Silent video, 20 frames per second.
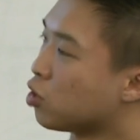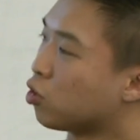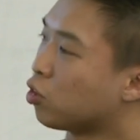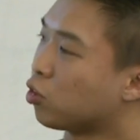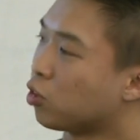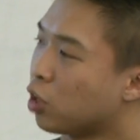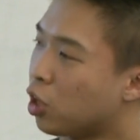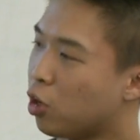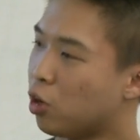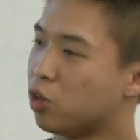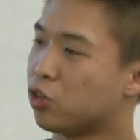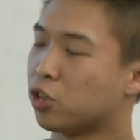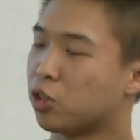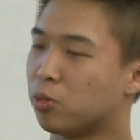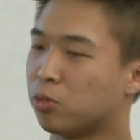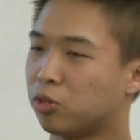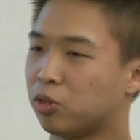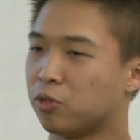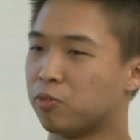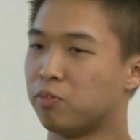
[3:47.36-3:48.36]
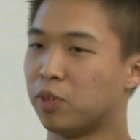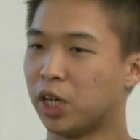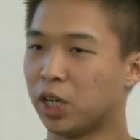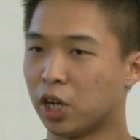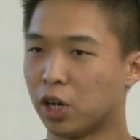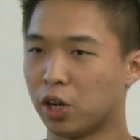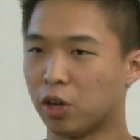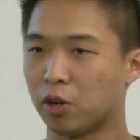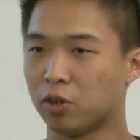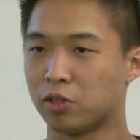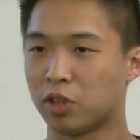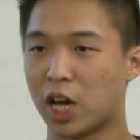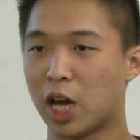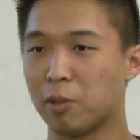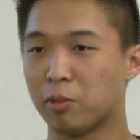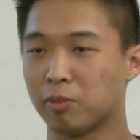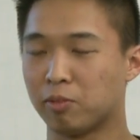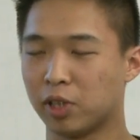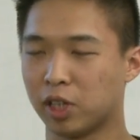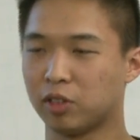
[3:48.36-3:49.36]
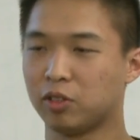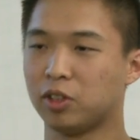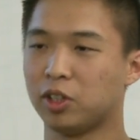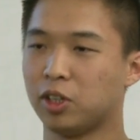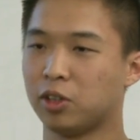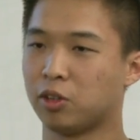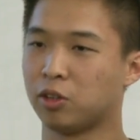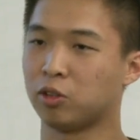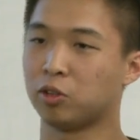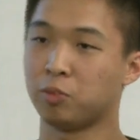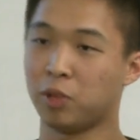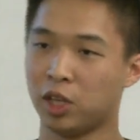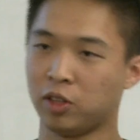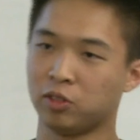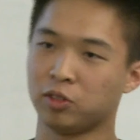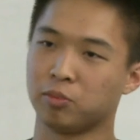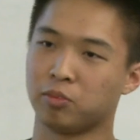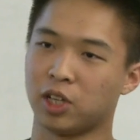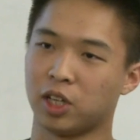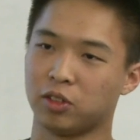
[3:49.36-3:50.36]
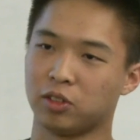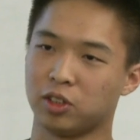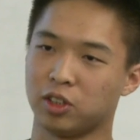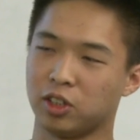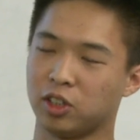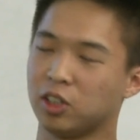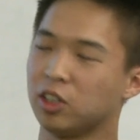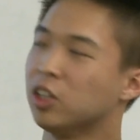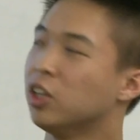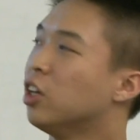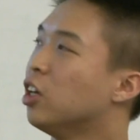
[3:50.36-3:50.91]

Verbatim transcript: is slow in terms of big O time complexity or space complexity